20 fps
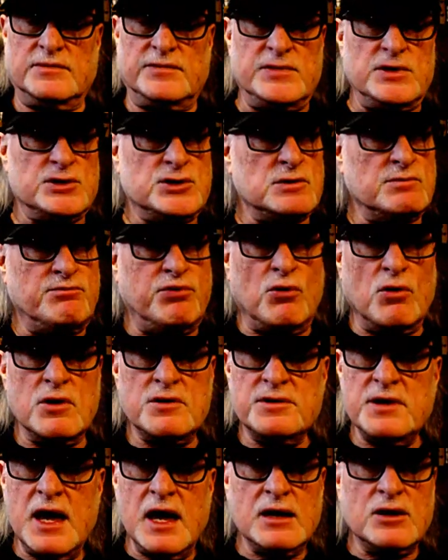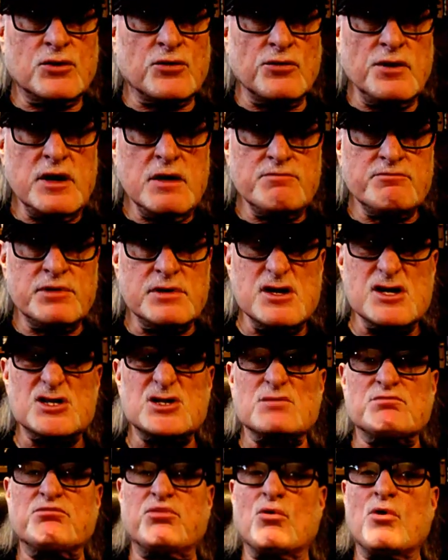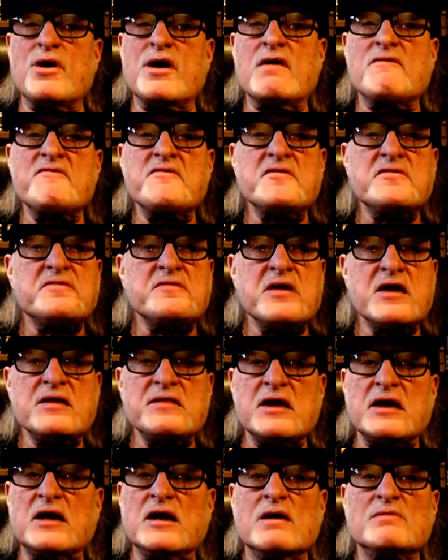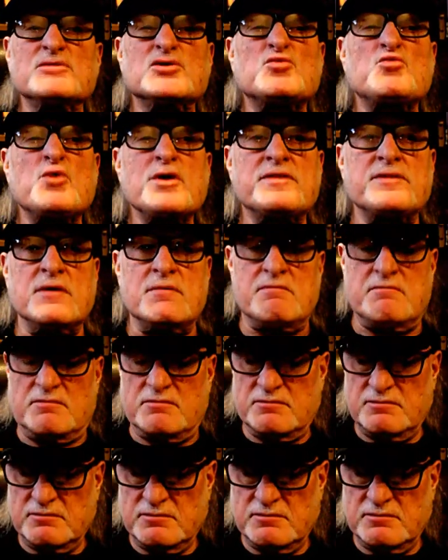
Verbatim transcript: If you support that creep, you support everything that comes with them.